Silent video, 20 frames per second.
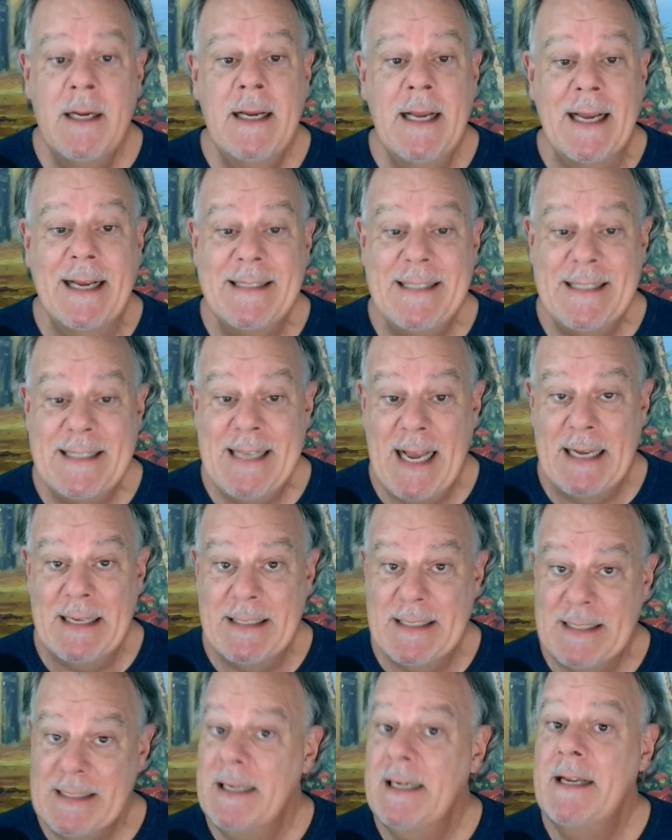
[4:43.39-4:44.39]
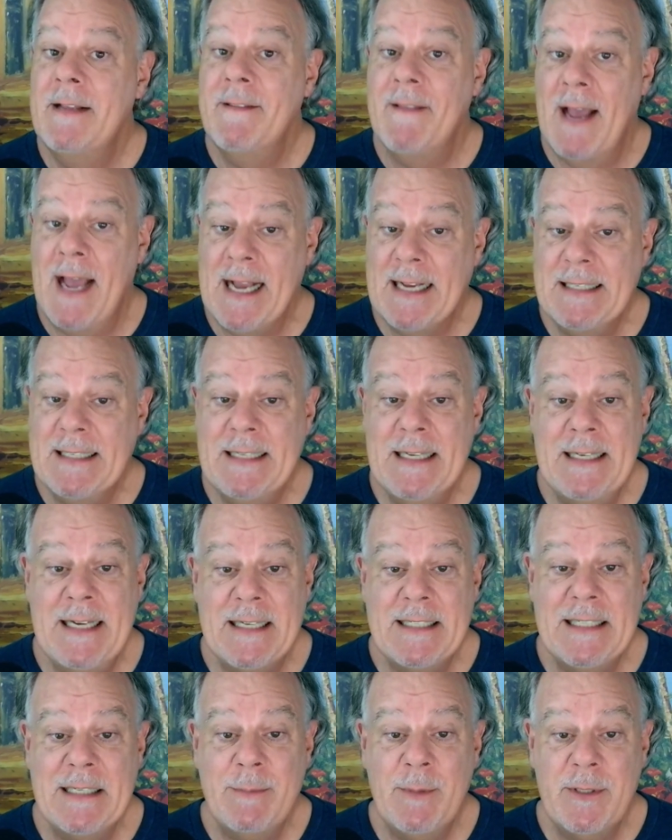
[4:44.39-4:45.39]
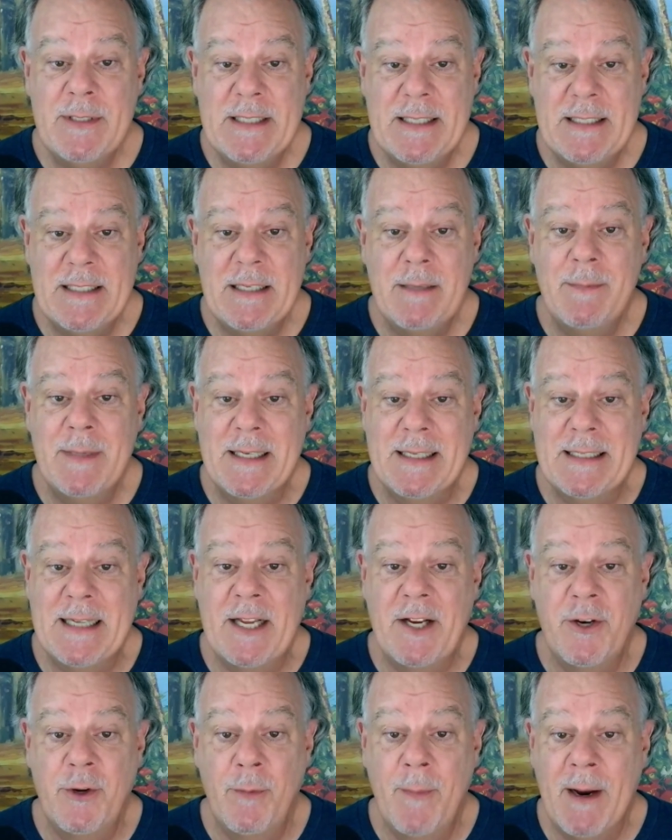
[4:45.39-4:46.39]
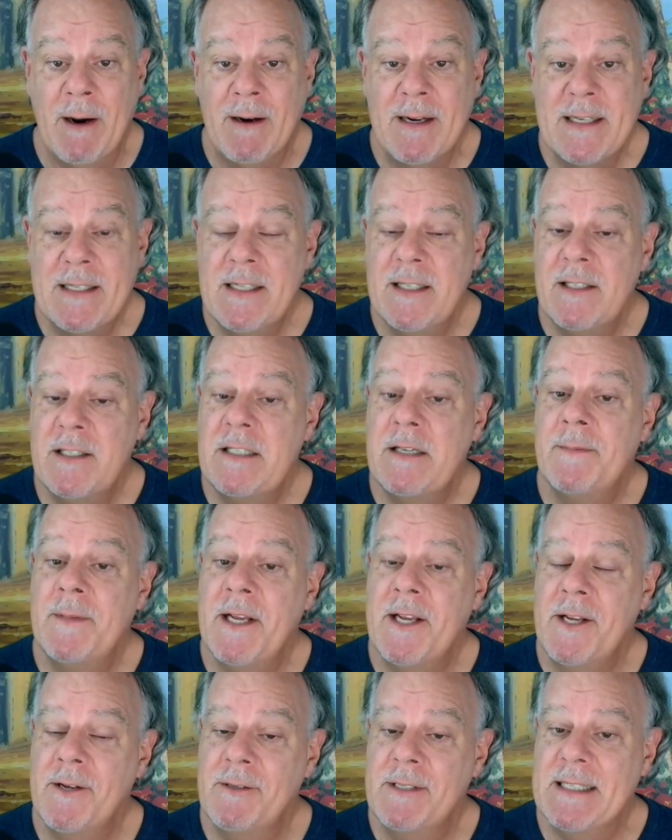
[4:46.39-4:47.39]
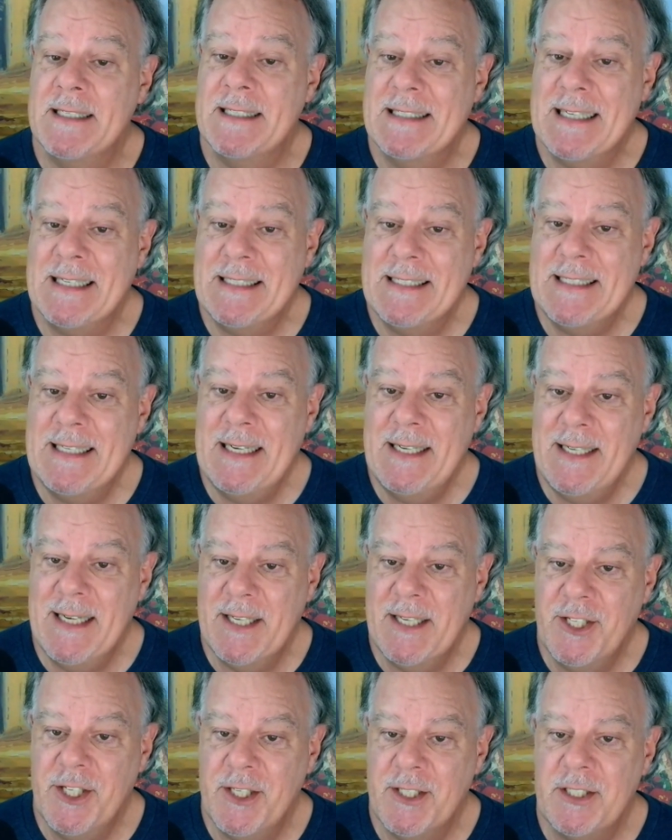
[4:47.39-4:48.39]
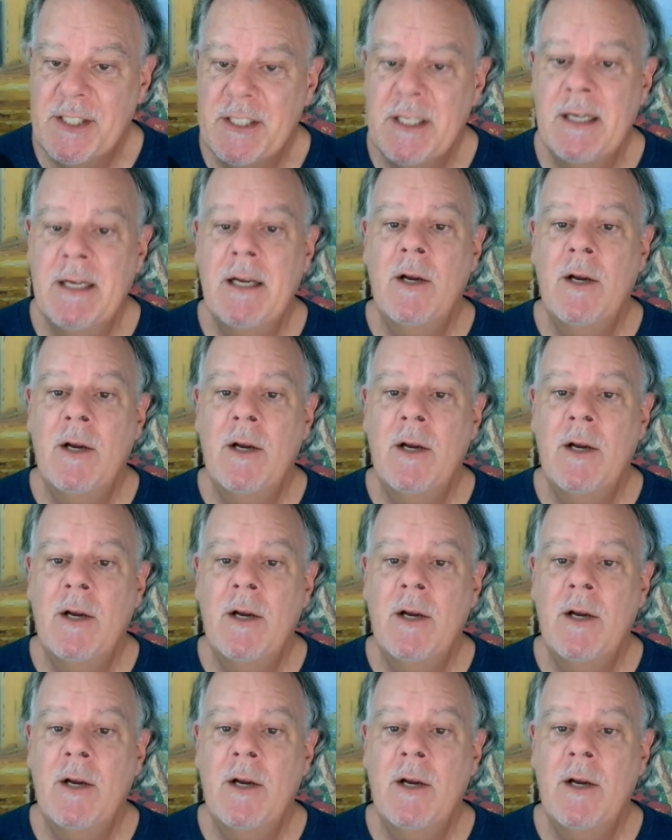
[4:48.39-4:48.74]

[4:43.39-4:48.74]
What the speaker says: It says, the hexadecimal system is a numeric system that uses 16 digits